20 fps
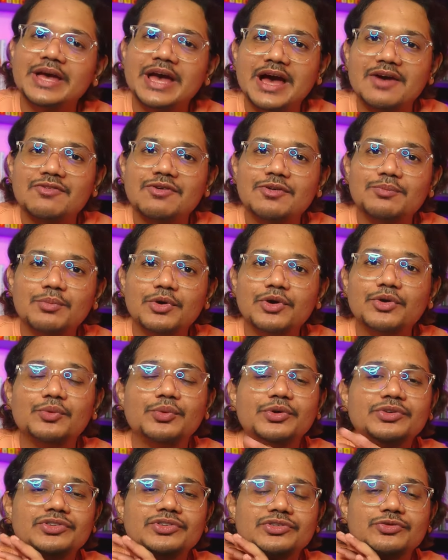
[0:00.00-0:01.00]
we have a book
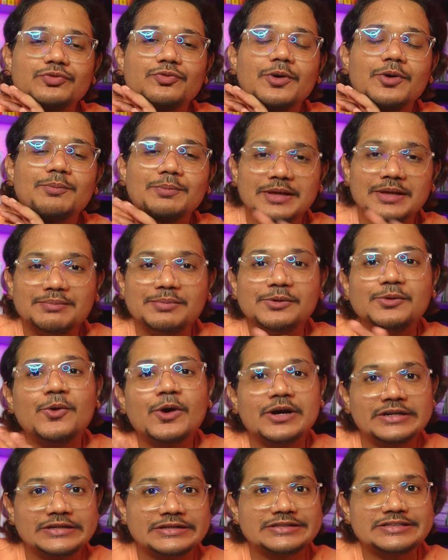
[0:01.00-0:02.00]
which is for people who
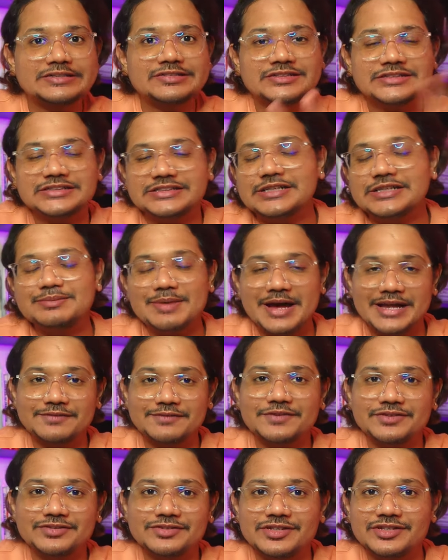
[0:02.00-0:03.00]
are interested in
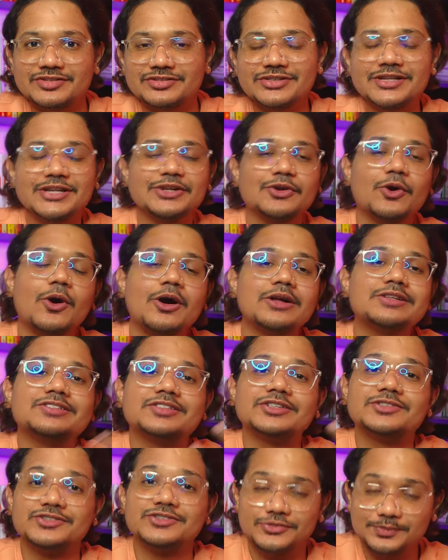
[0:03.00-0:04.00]
manifestation and all
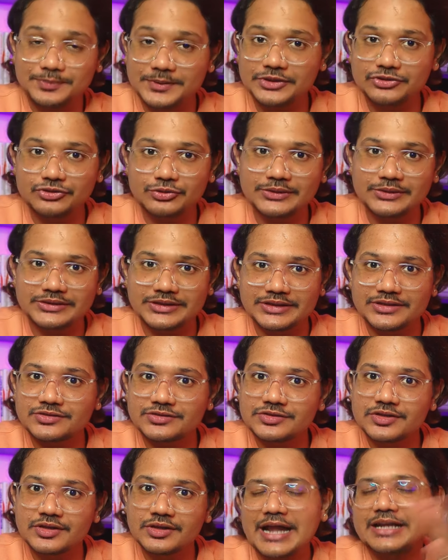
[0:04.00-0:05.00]
such spiritual
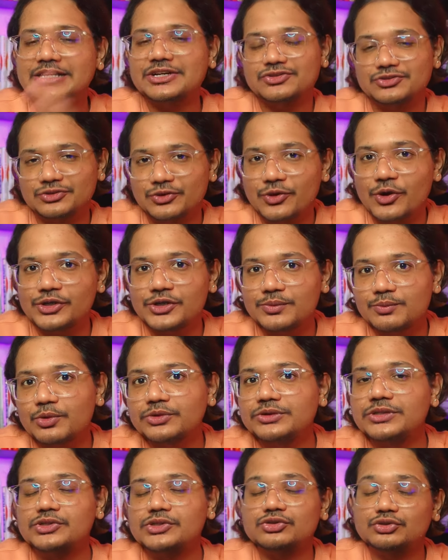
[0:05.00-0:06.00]
things and it is not a
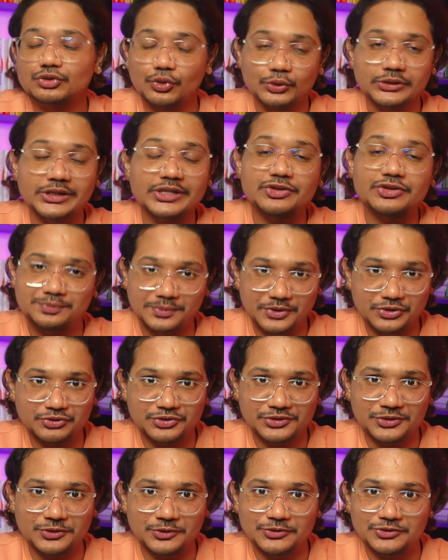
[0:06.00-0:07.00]
book that is totally
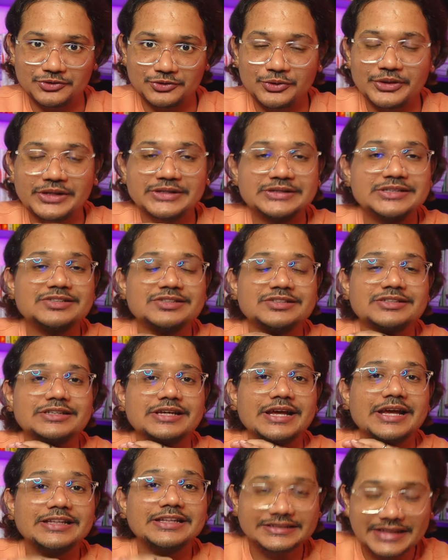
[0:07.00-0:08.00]
spiritual also. It is
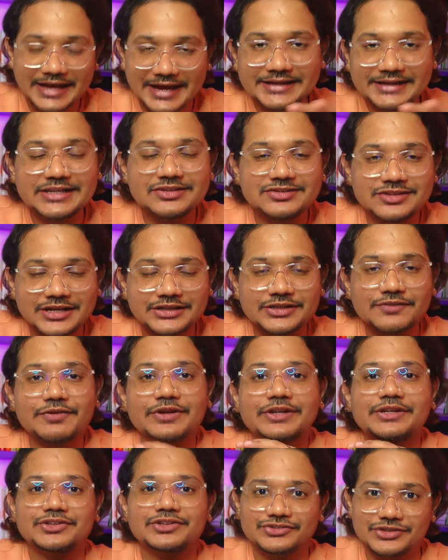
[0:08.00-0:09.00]
entirely
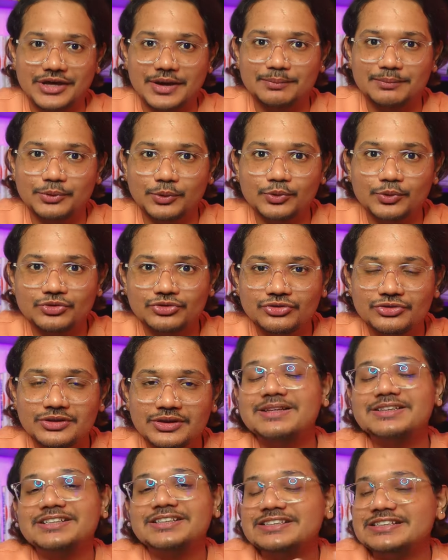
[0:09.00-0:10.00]
scientific in its approach,
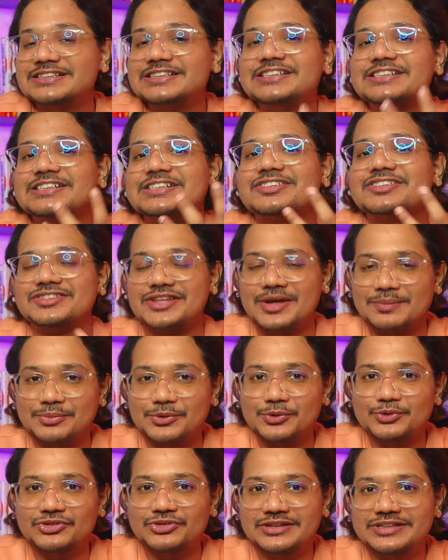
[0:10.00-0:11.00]
but the thing that it is
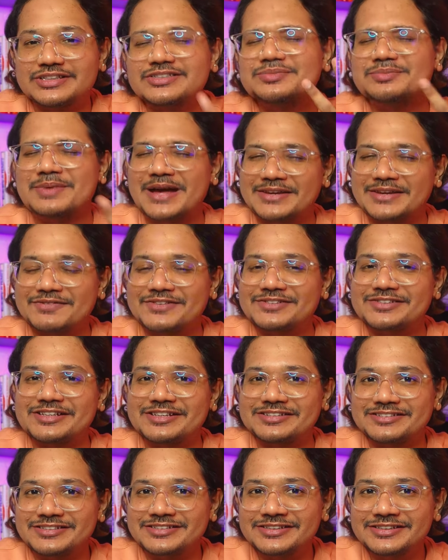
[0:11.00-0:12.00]
approaching is
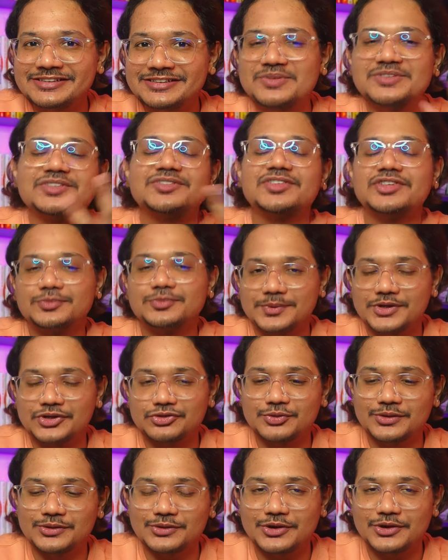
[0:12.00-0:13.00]
manifestation, which is a
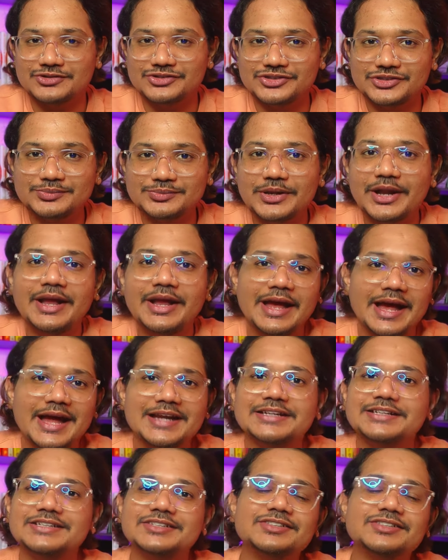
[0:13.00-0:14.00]
spiritual concept
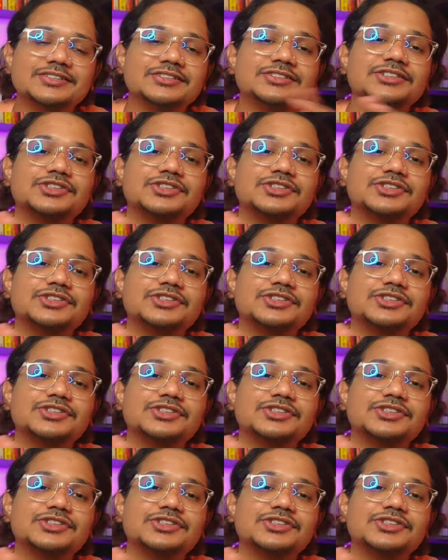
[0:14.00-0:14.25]
and it is